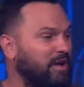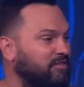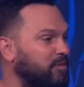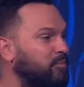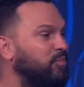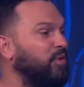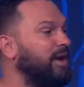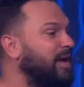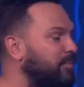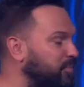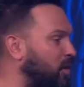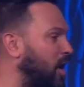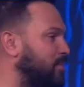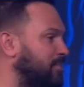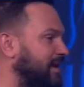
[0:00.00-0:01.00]
even bring
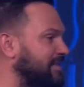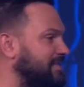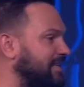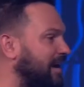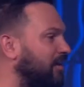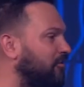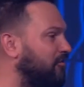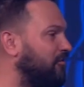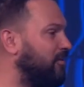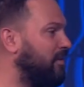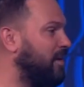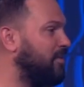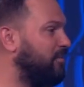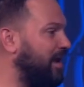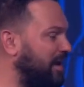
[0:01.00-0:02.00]
upon myself.
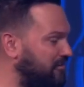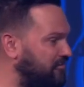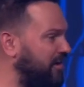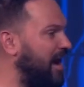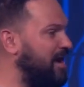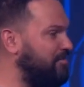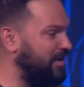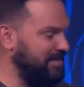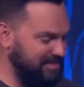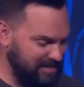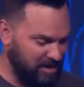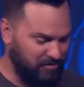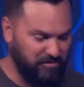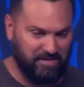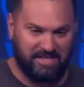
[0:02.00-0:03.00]
But I find
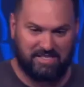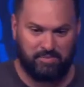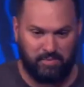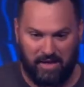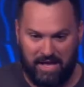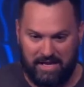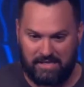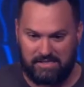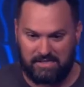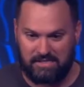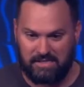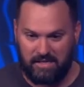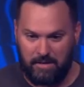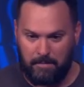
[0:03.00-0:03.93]
myself in this place